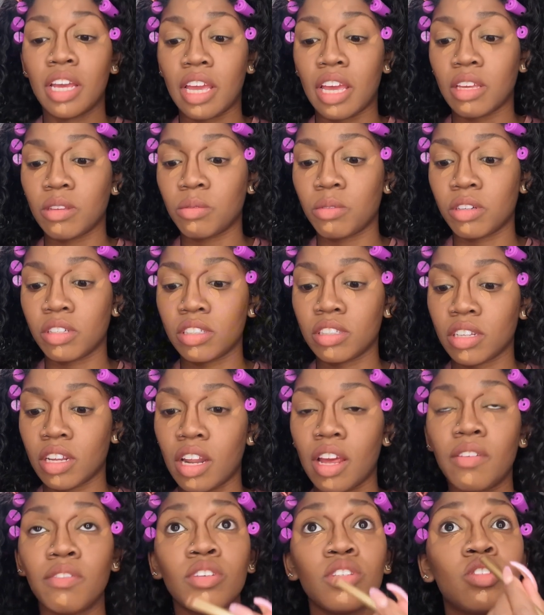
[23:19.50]
guess we're just going
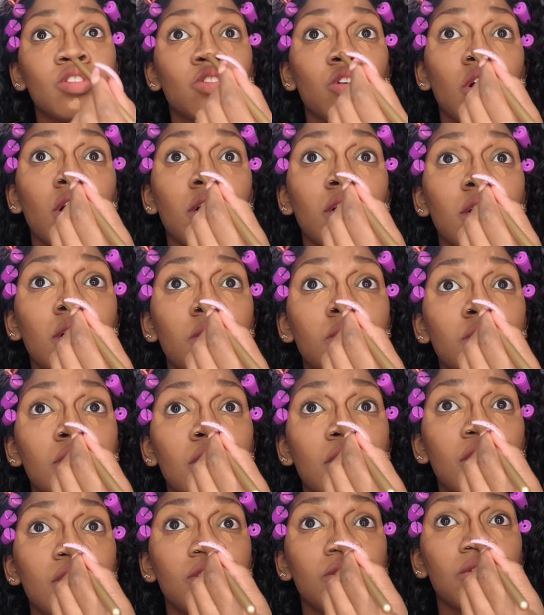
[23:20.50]
to have a strong nose
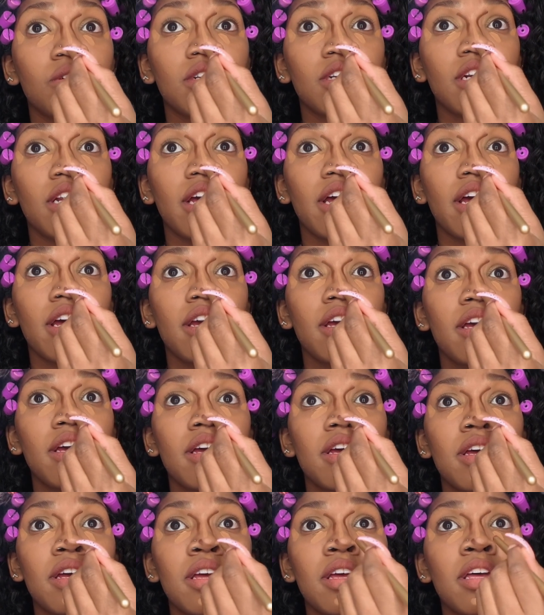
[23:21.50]
contour today.
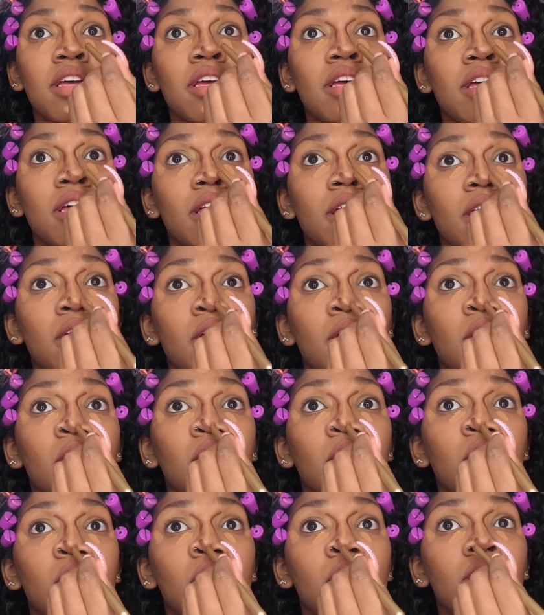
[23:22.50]

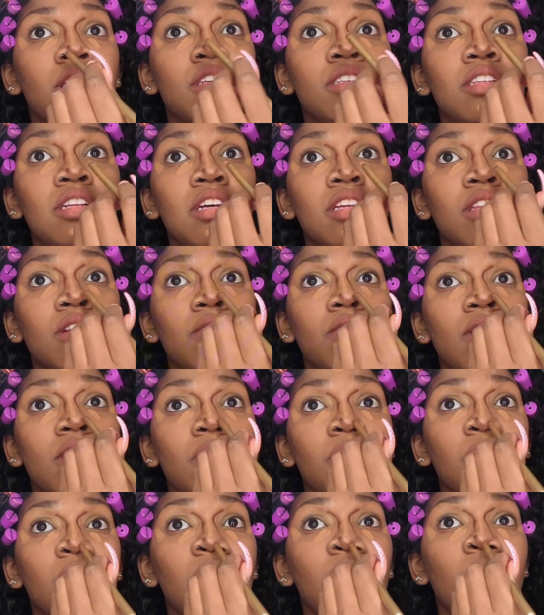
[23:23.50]
There's nothing wrong
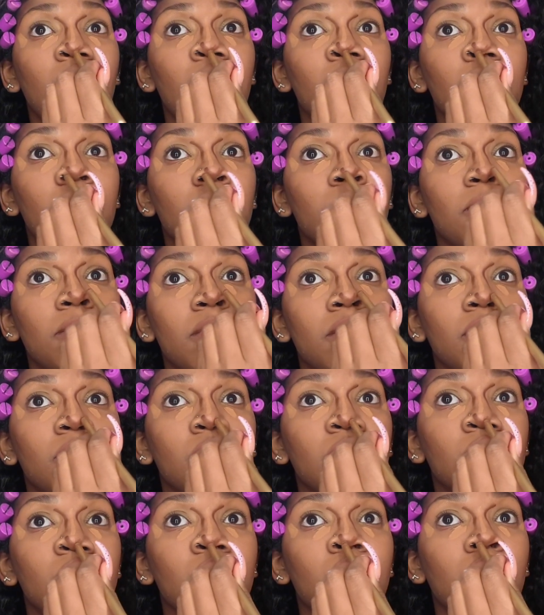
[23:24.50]
with that, per
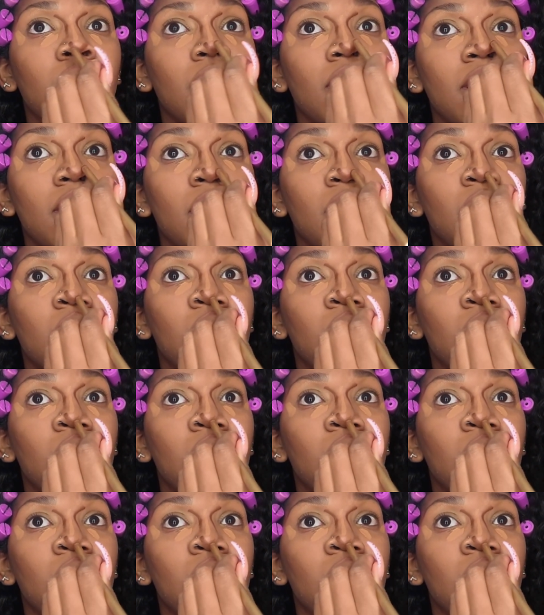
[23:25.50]
se.